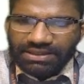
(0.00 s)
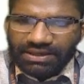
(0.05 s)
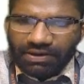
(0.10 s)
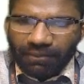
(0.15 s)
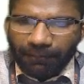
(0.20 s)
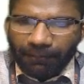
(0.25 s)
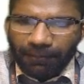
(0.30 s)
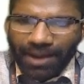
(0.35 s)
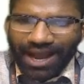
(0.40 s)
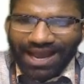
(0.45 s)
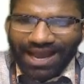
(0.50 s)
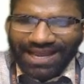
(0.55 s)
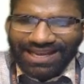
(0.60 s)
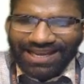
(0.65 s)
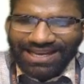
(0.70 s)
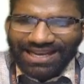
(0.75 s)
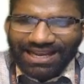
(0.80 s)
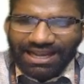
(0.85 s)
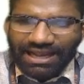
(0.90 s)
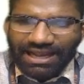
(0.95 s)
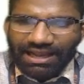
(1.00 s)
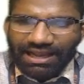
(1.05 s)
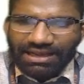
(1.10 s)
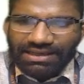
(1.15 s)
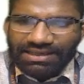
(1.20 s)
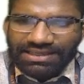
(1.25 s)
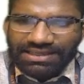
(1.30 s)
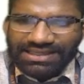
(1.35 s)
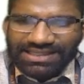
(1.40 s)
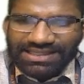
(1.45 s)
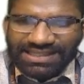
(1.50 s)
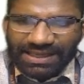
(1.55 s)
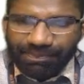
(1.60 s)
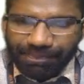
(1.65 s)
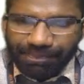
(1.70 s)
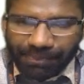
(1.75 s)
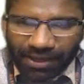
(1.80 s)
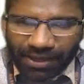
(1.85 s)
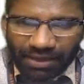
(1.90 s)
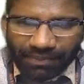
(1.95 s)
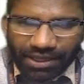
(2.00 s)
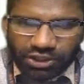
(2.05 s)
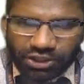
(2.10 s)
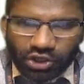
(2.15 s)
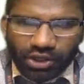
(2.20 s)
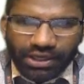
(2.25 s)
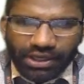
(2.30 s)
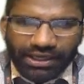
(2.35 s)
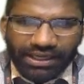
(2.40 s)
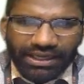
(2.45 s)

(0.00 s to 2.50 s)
by simple majority.